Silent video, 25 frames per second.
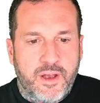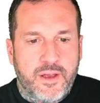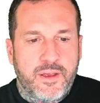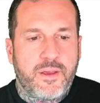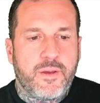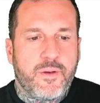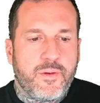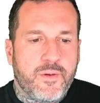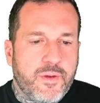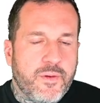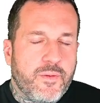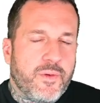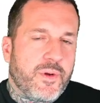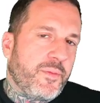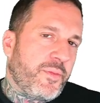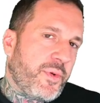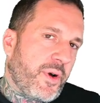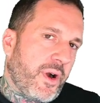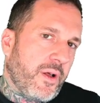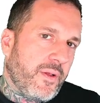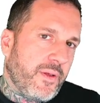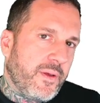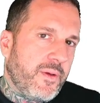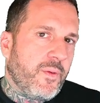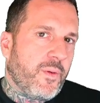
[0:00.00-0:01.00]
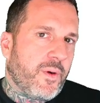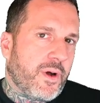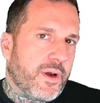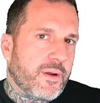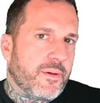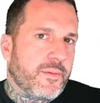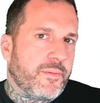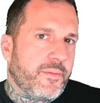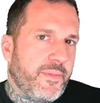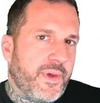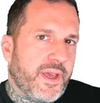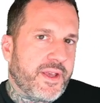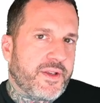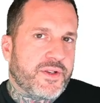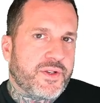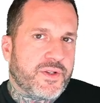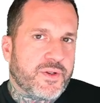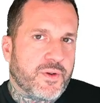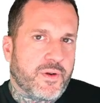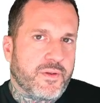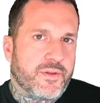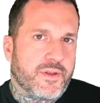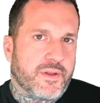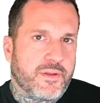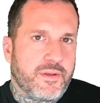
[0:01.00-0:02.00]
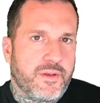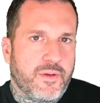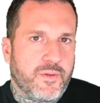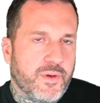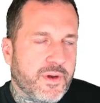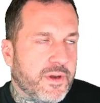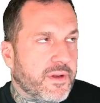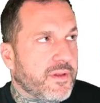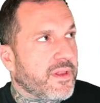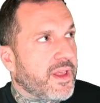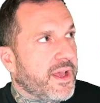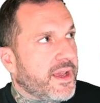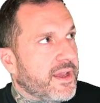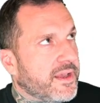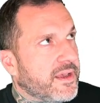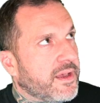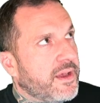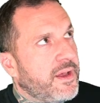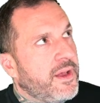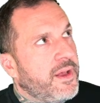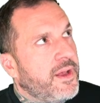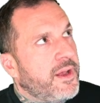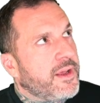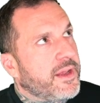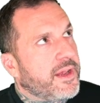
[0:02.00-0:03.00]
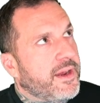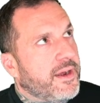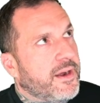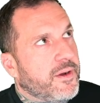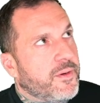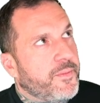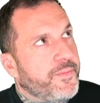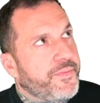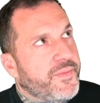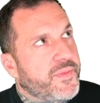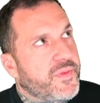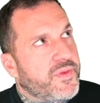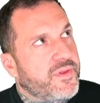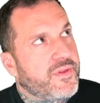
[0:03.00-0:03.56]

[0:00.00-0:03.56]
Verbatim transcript: You, you would probably want to make sure that you wouldn't like, you know,